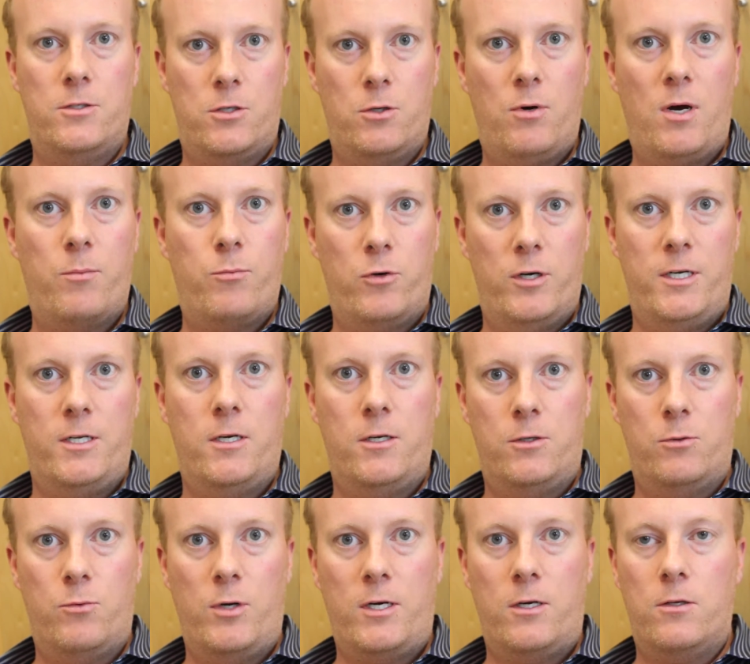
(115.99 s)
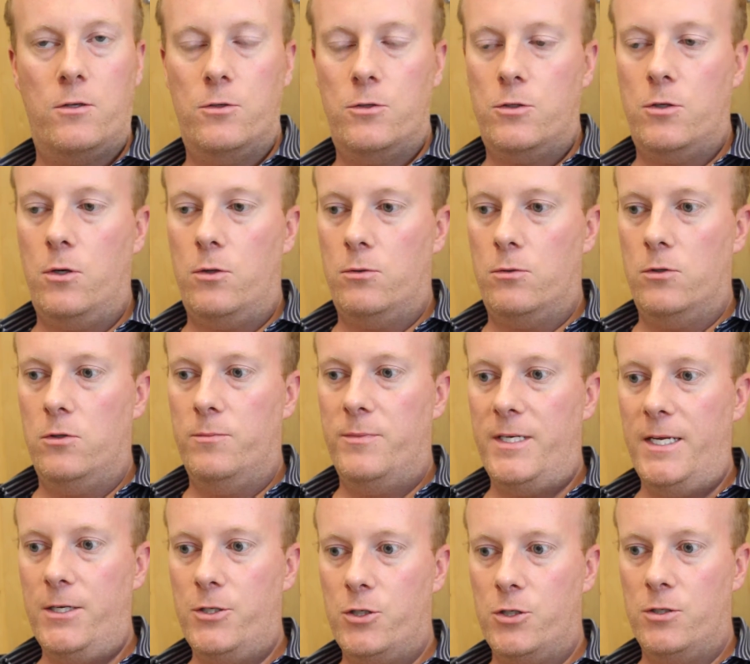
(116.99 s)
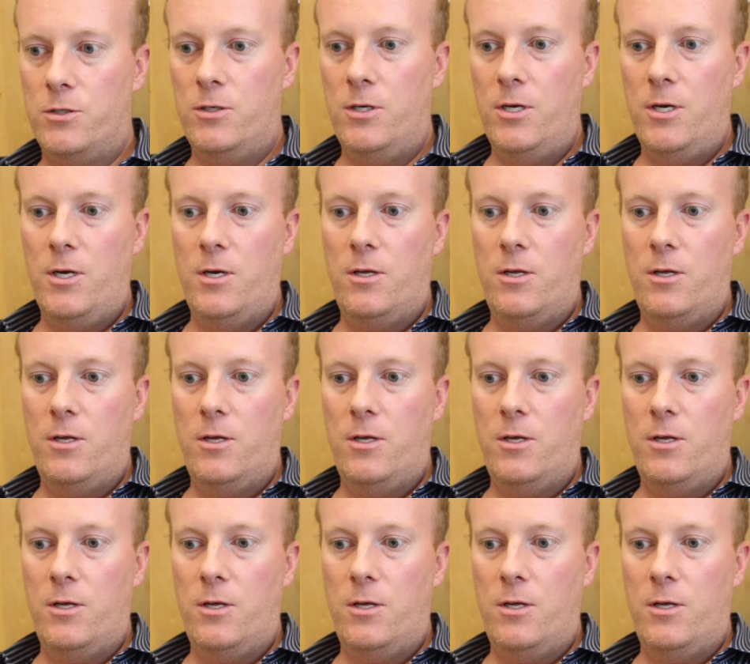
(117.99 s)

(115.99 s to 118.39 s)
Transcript: so operating under regular solar illumination,